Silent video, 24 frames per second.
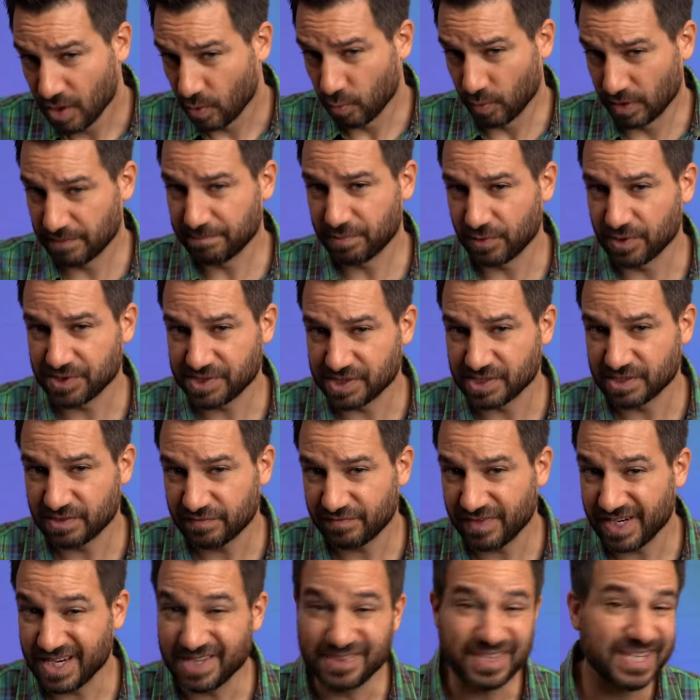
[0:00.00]
One person's
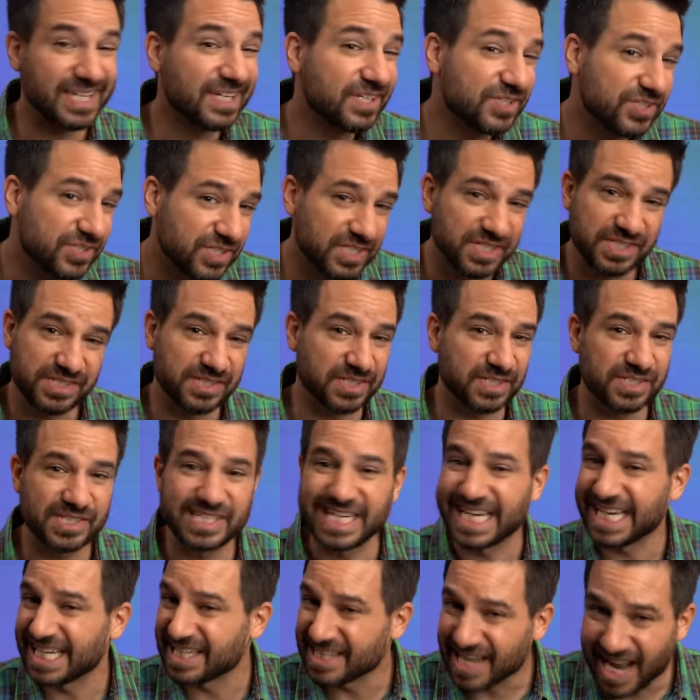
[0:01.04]
faith in Jesus
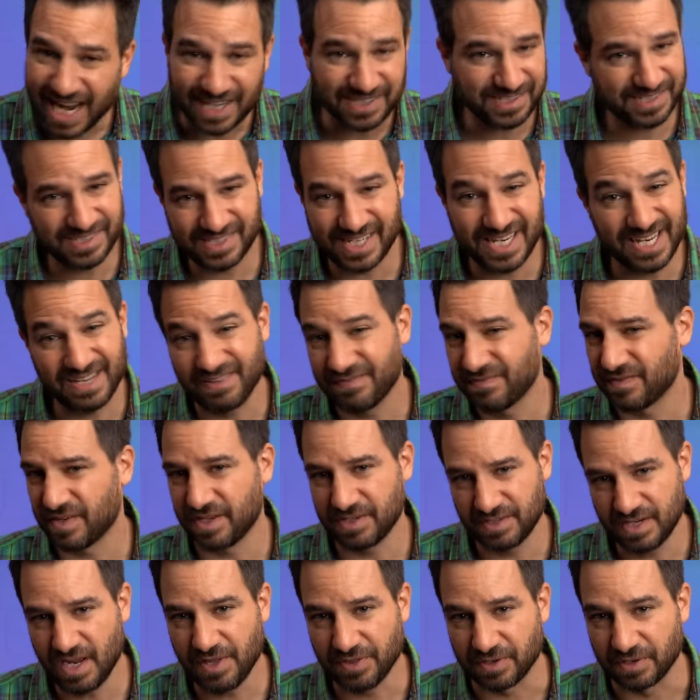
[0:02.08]
cannot save
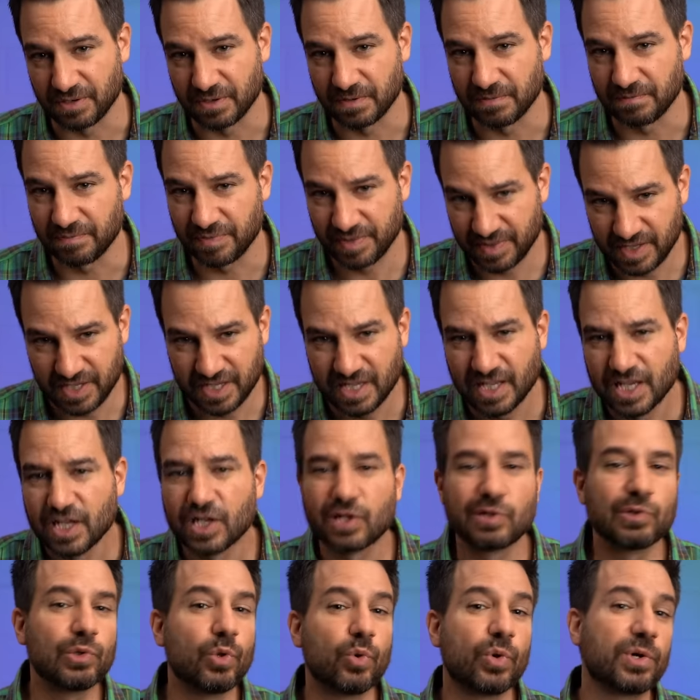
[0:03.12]
another. The
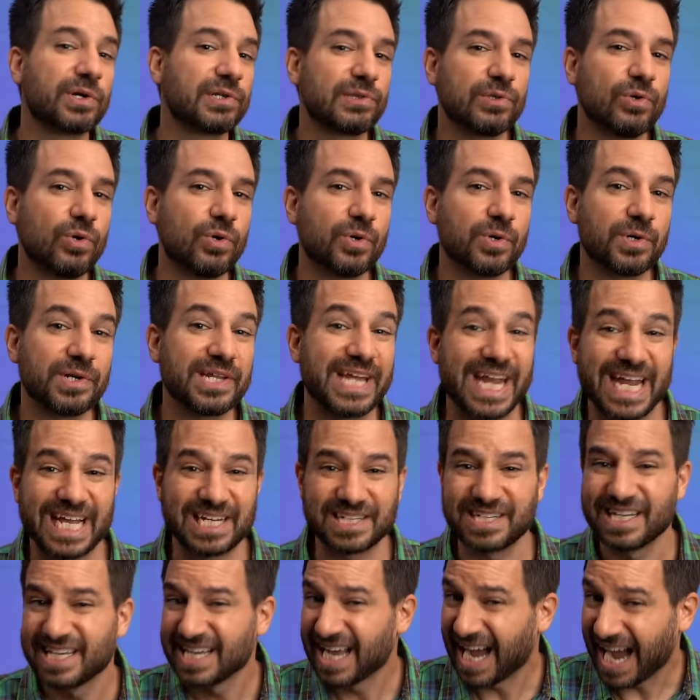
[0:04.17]
Lord, Lord,
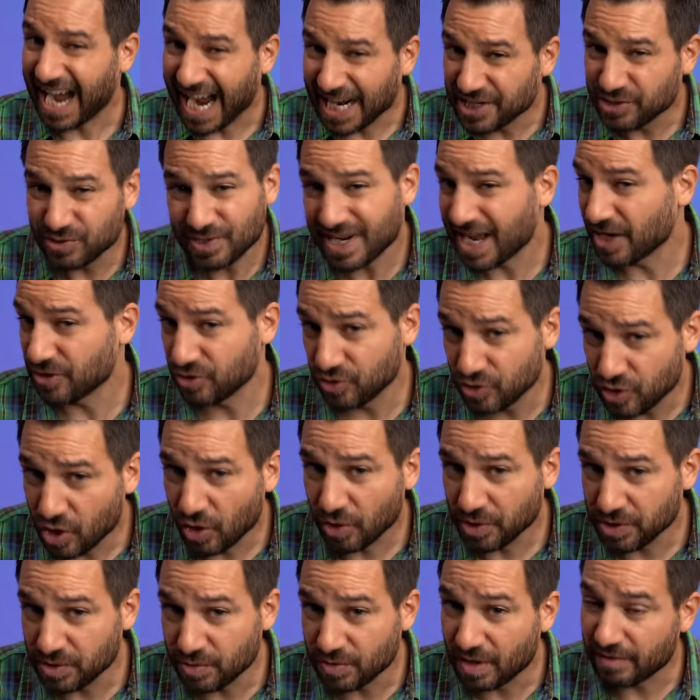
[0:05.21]
and I do not
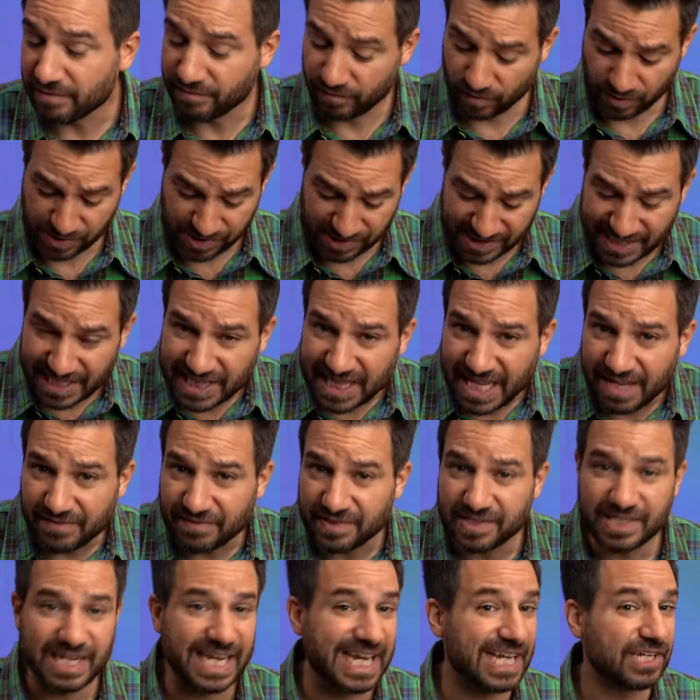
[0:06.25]
know you of verses
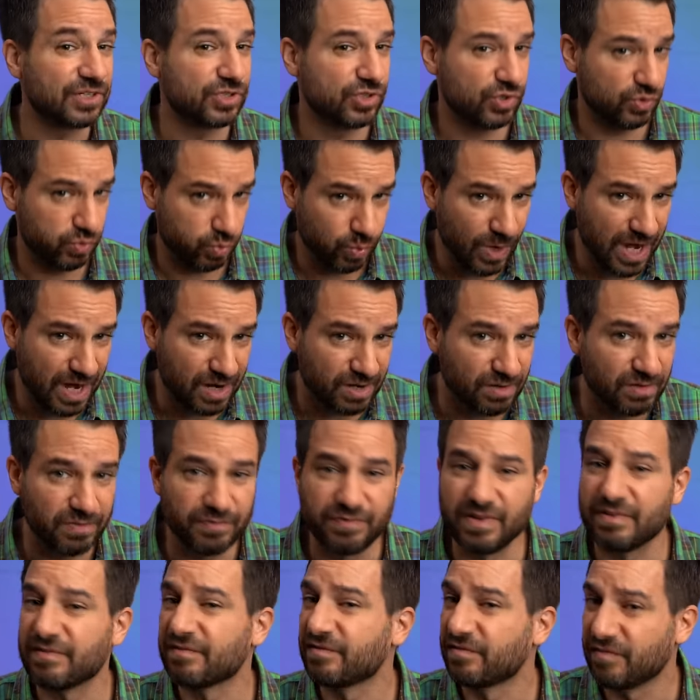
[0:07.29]
11 and 12
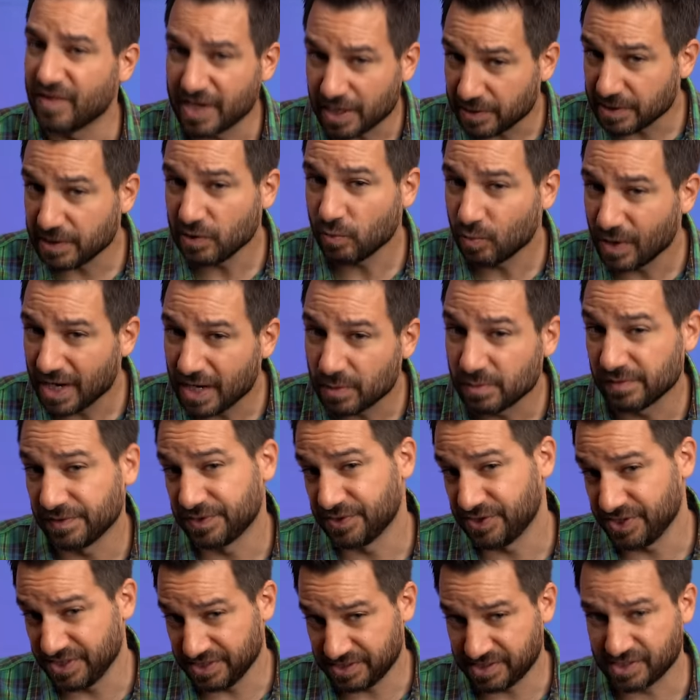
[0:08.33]
fit very well with
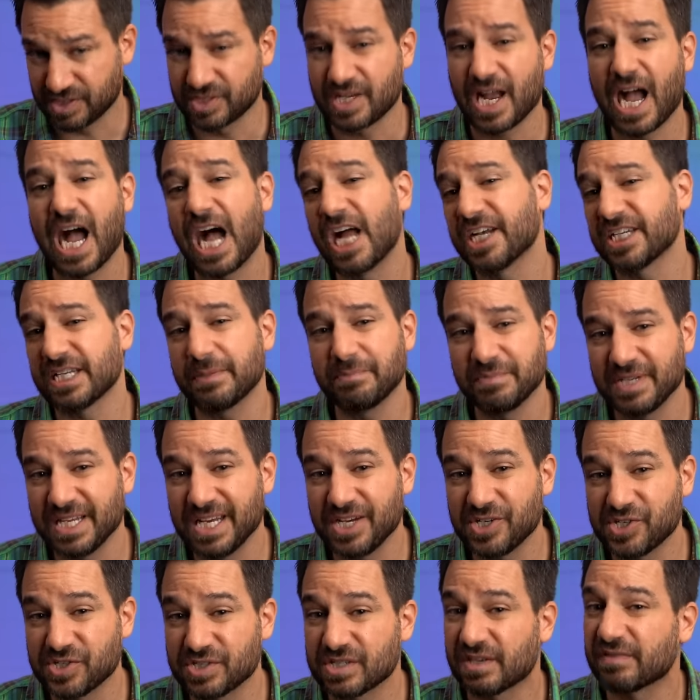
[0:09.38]
Jesus'
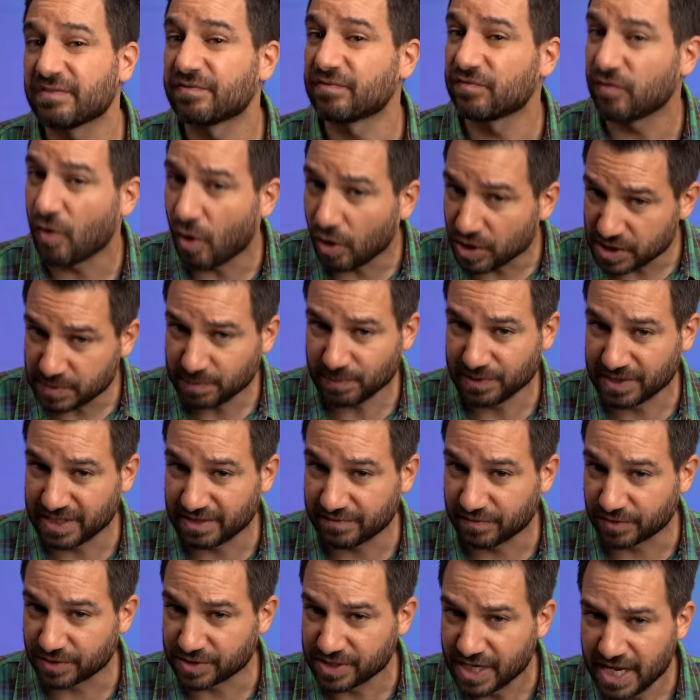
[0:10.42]
condemnation of false
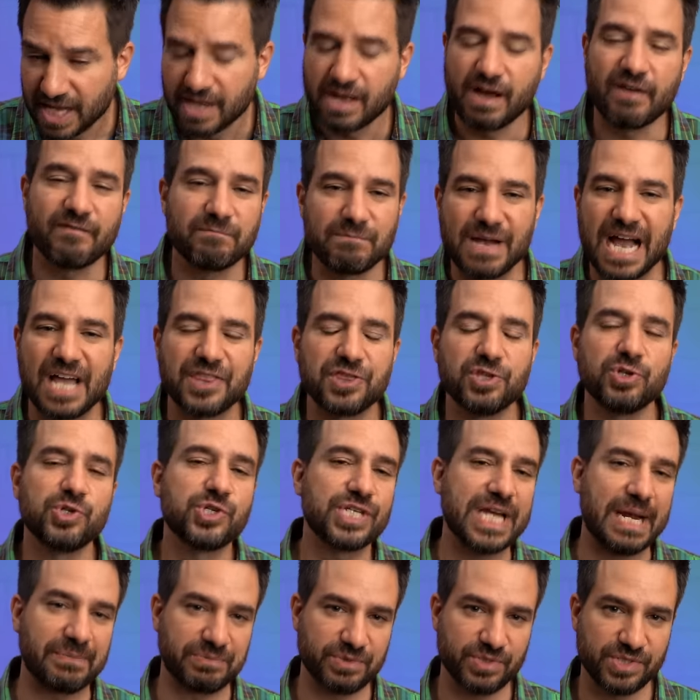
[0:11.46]
believers of Matthew
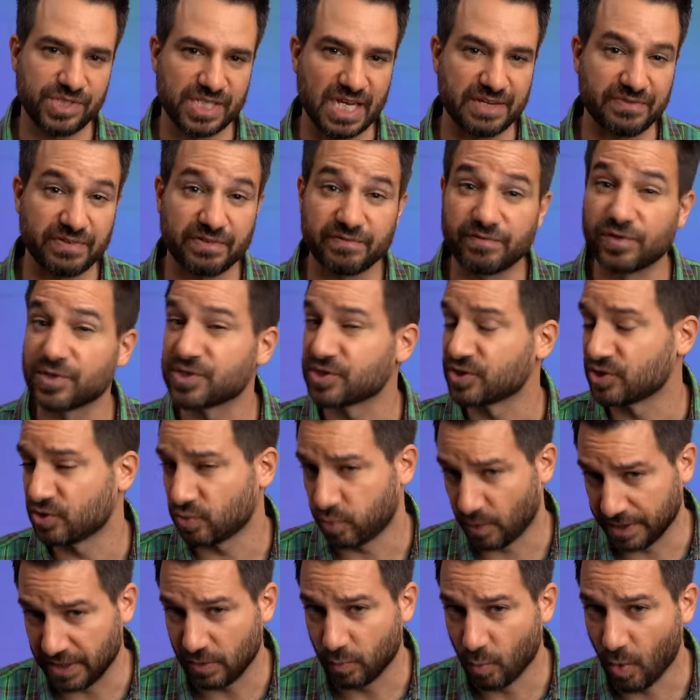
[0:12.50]
chapter 7 verses
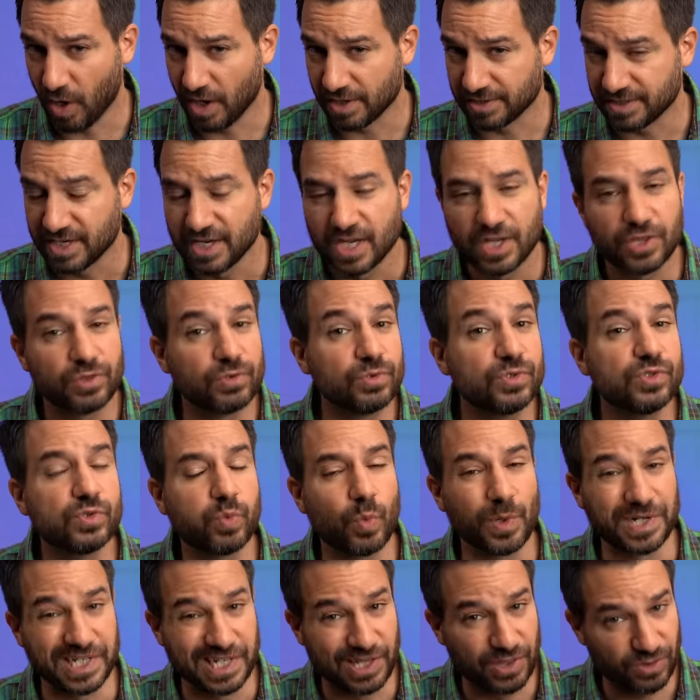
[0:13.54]
21 through
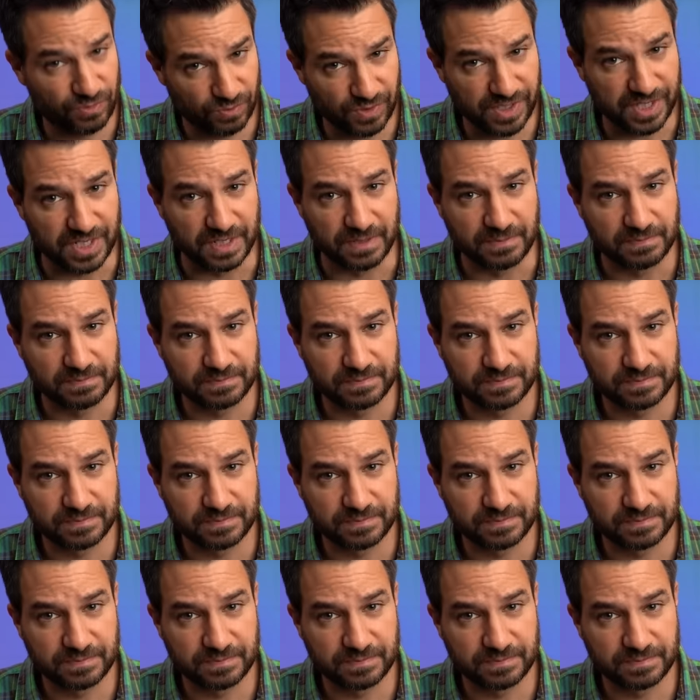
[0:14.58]
23.